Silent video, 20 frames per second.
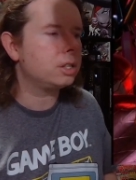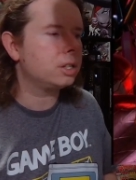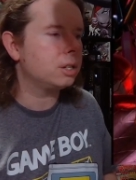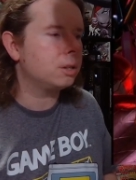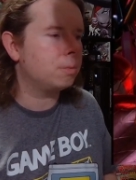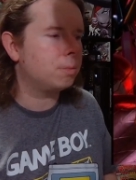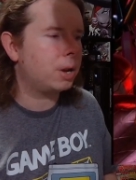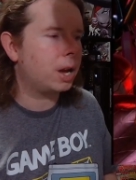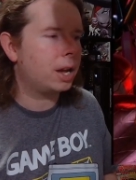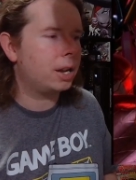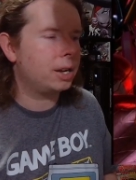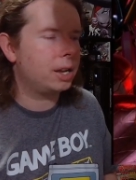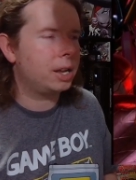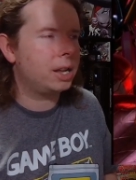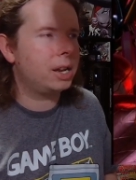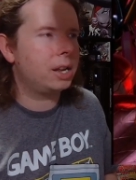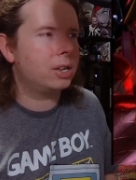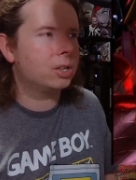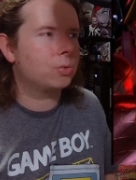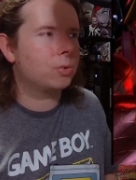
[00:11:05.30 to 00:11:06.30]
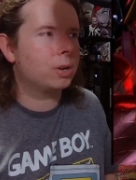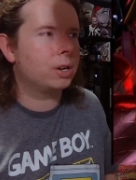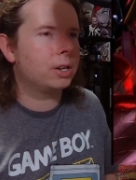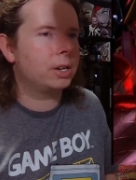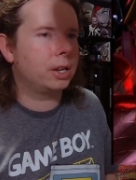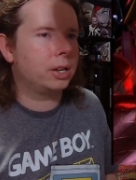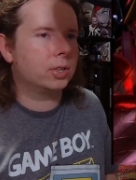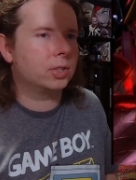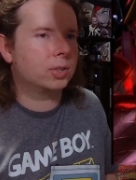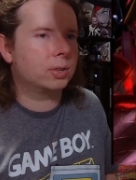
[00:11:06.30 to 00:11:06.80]
But it is what
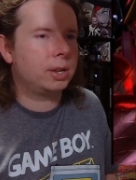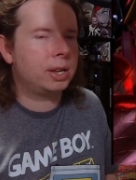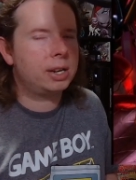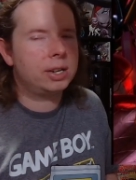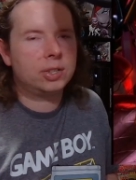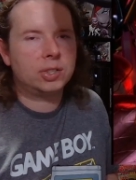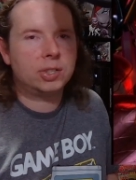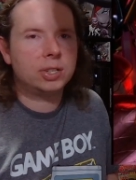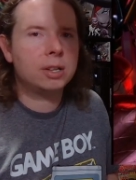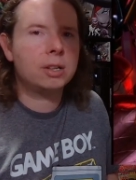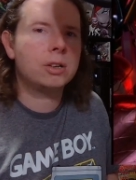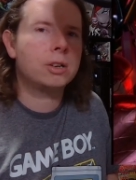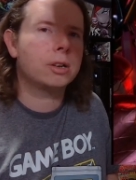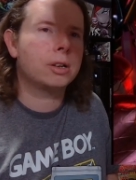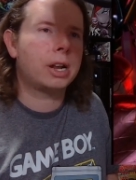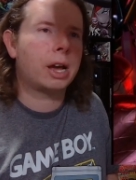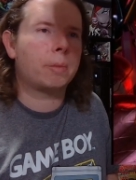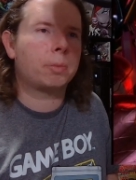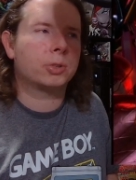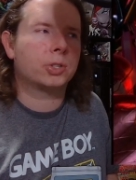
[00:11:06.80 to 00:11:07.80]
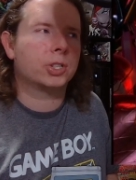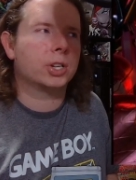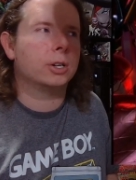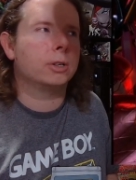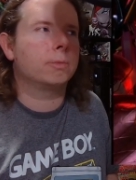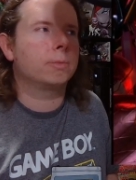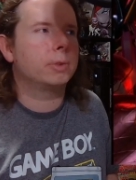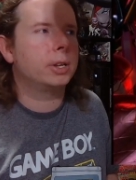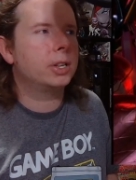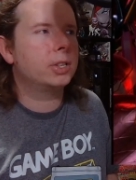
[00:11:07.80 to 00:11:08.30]
it is, and it's still a good
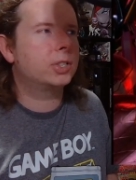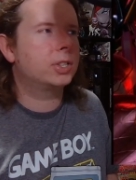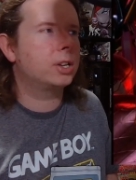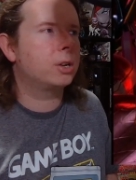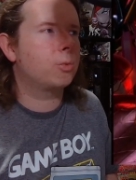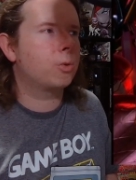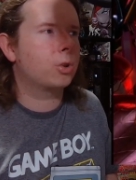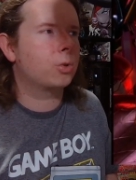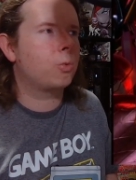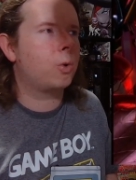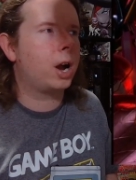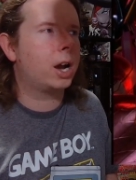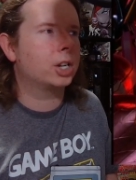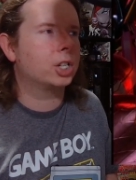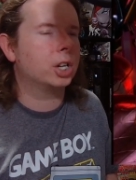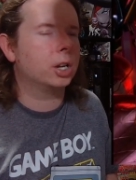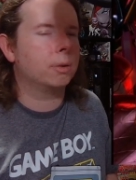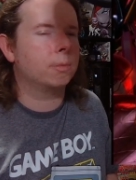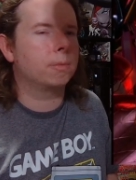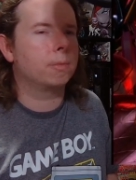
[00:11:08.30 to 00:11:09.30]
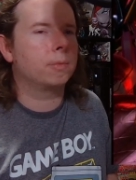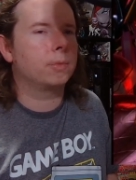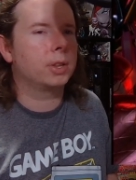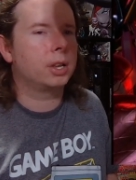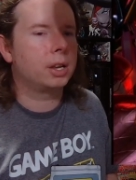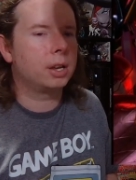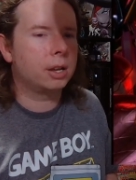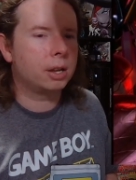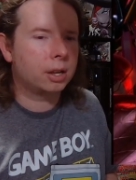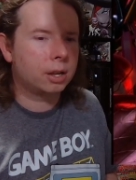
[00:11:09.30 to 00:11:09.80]
episode. It's still worth watching.
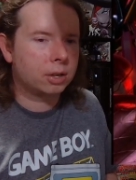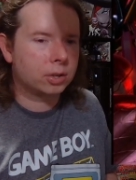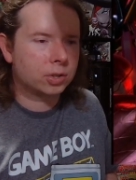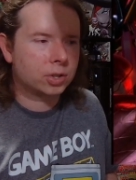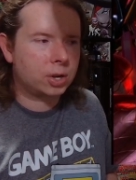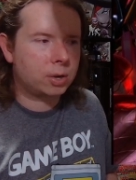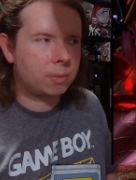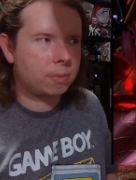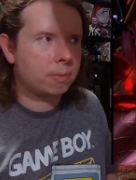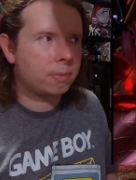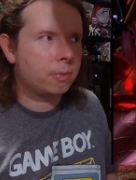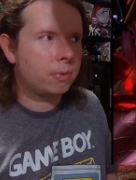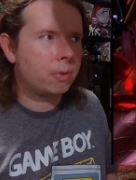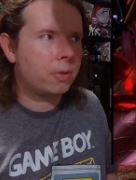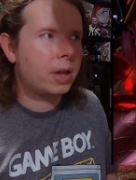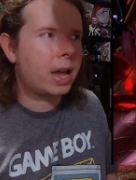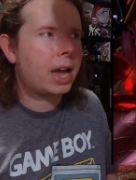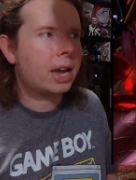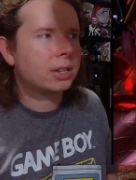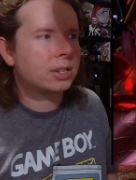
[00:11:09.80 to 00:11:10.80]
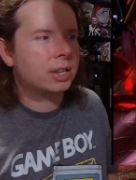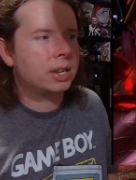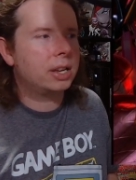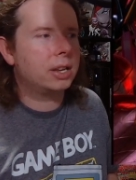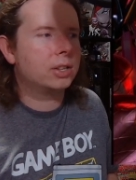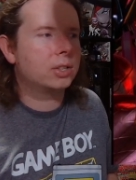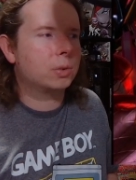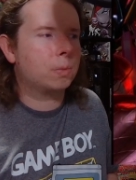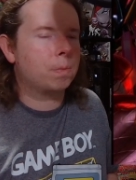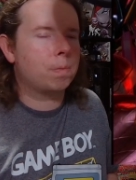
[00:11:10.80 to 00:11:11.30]
So that
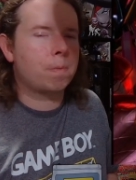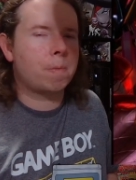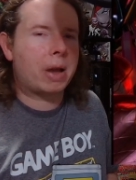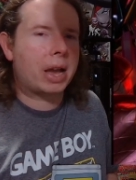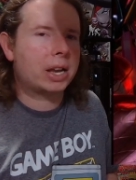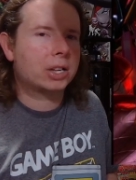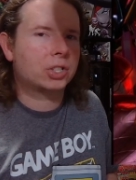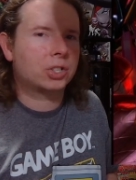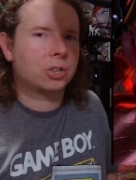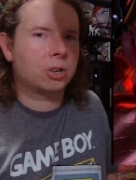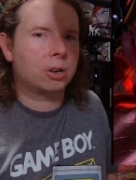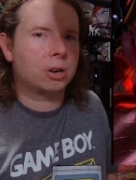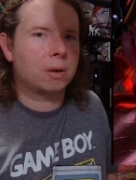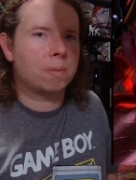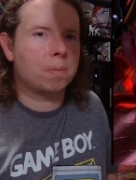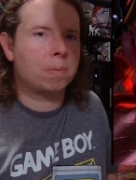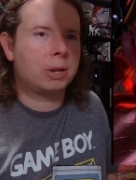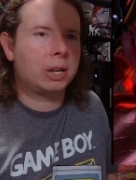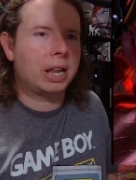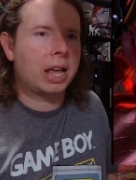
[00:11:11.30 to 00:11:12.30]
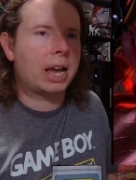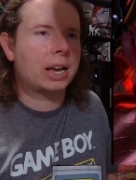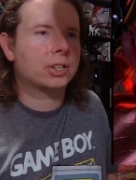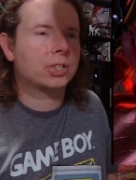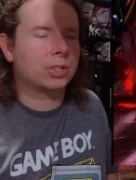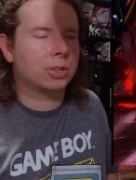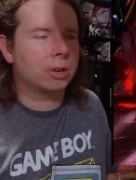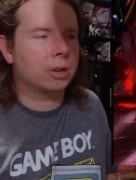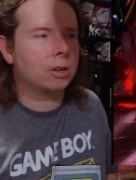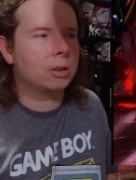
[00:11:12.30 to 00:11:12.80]
is Master
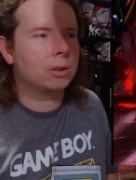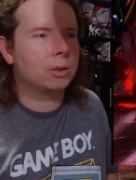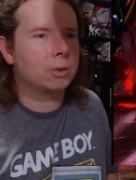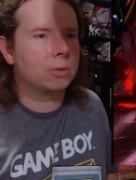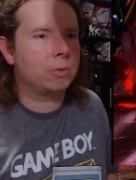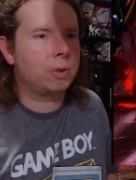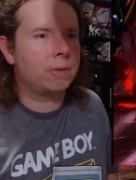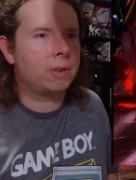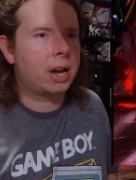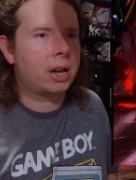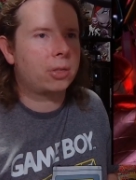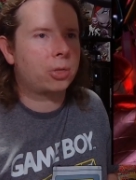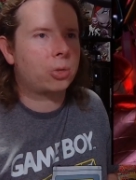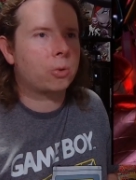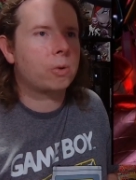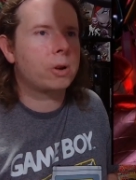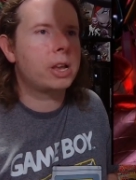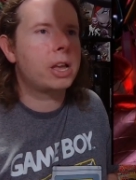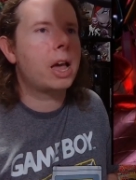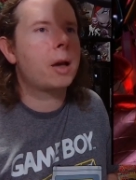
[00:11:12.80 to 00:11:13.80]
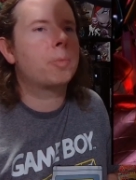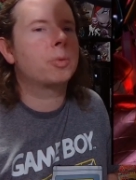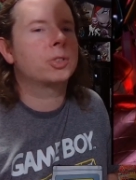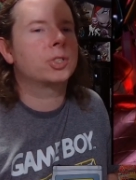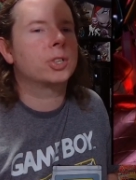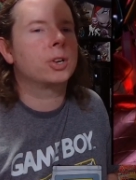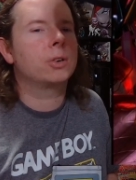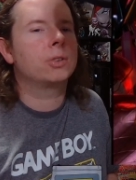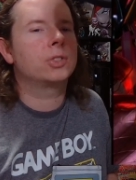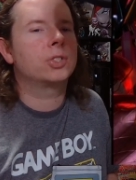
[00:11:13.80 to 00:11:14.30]
Blaster. We've got three
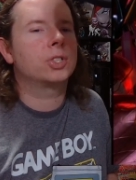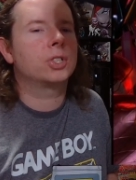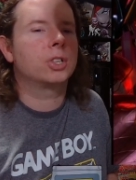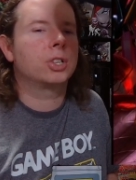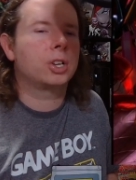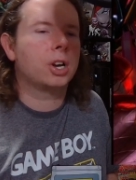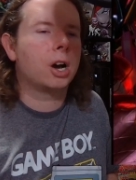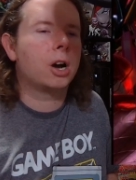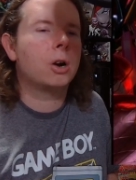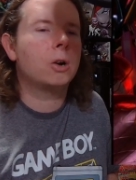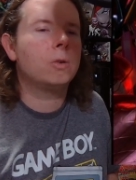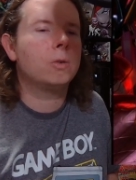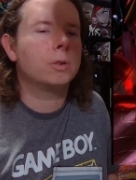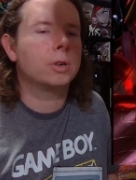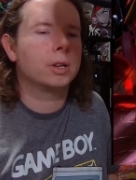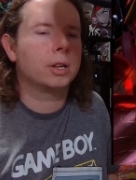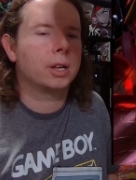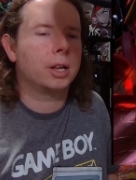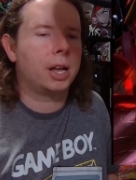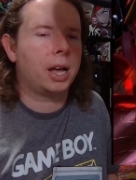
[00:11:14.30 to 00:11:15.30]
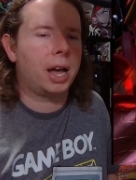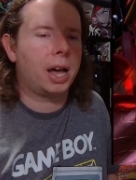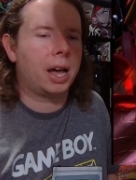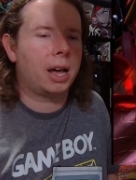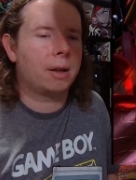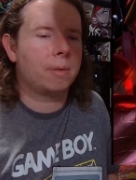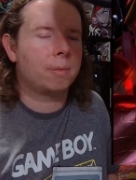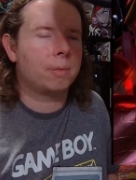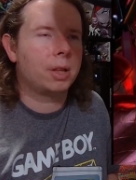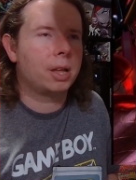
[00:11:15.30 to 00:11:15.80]
episodes to go.
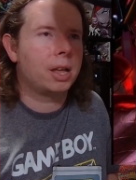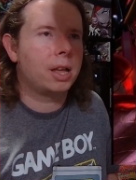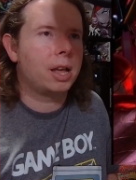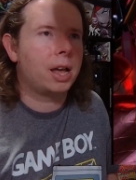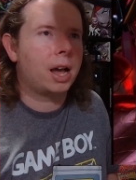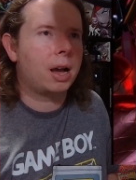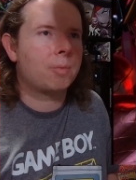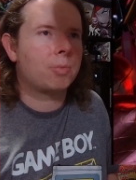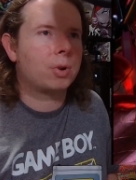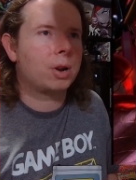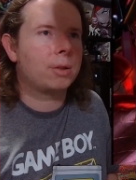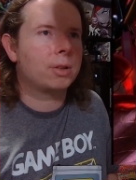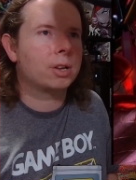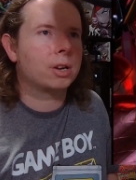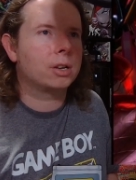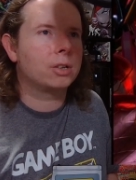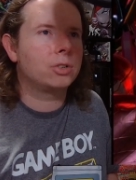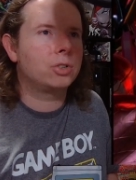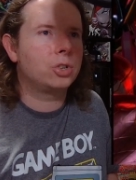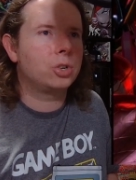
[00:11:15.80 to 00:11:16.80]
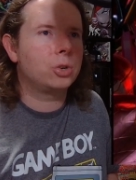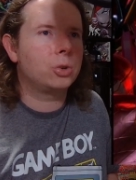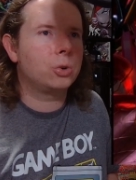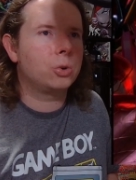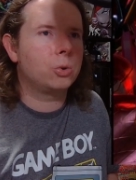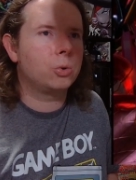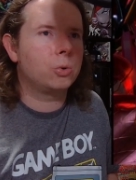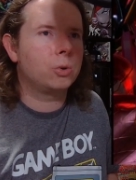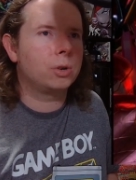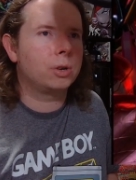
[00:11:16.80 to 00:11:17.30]
Um, I'm probably going to
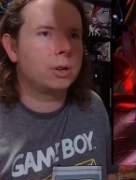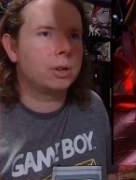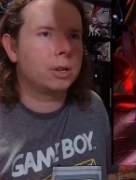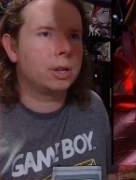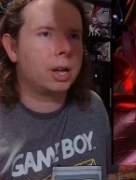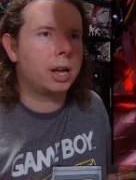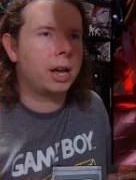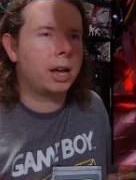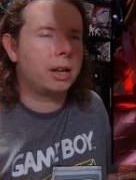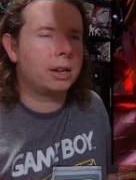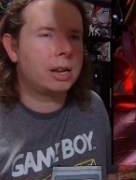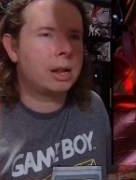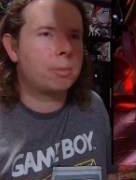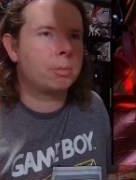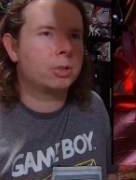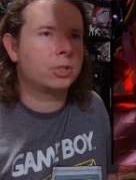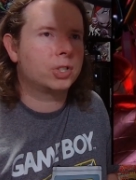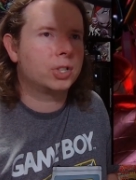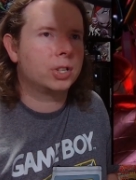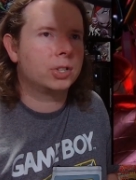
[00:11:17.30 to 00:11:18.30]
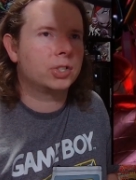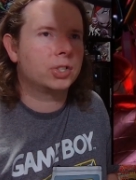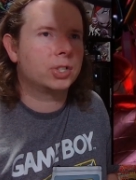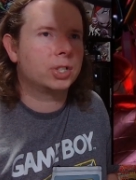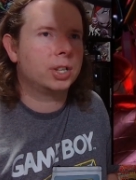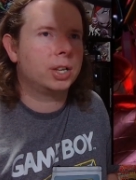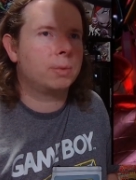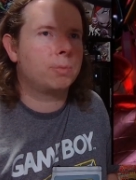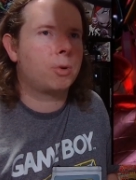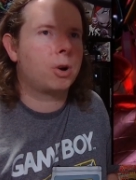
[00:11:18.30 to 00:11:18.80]
do uh,
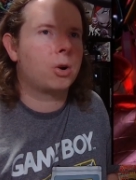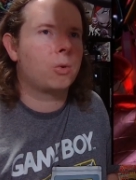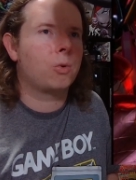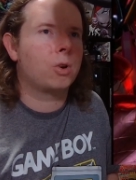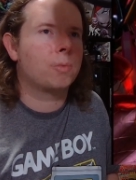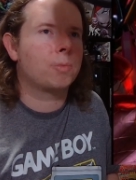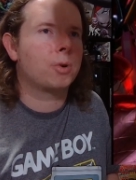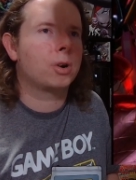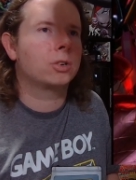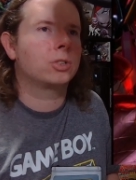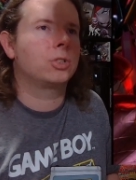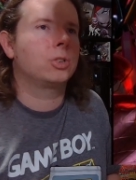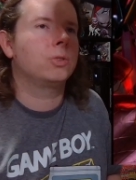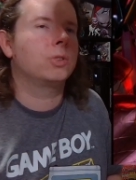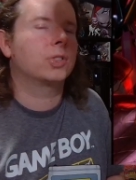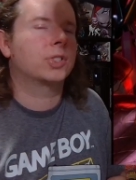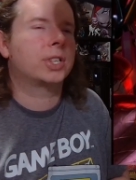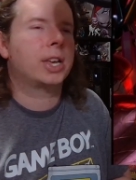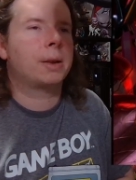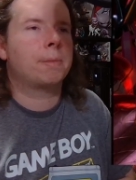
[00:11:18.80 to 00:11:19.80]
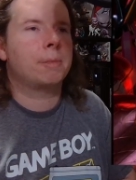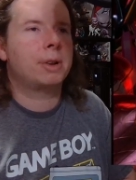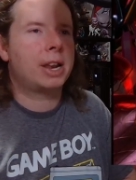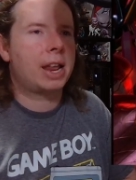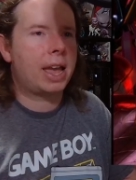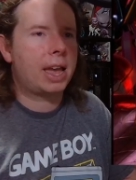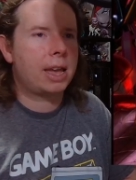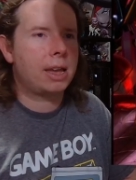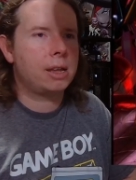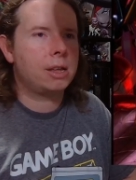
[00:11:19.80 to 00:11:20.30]
Nemesis Part 1 and Part 2 the same
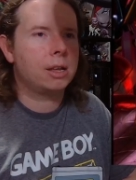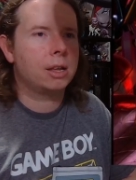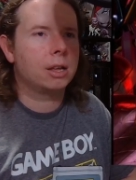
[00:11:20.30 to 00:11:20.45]
day.